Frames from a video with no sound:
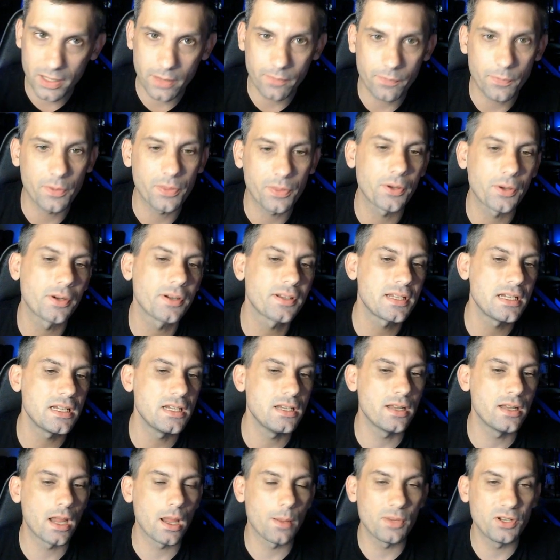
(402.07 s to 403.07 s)
for 13
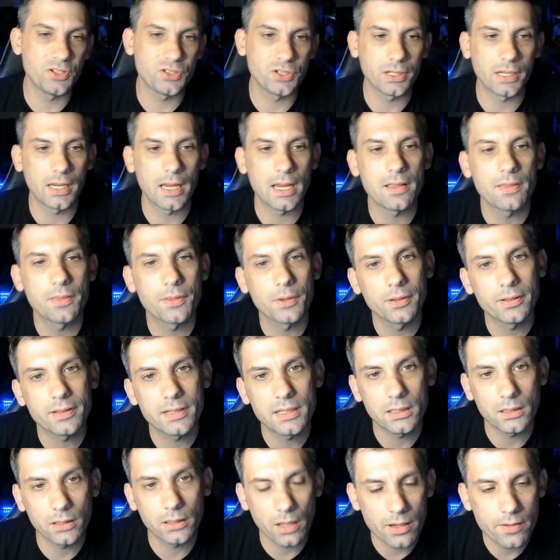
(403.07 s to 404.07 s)
damage and gain
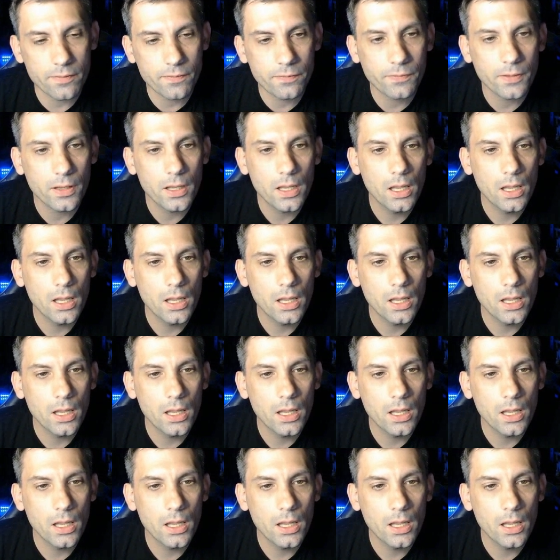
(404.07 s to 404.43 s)
13 life.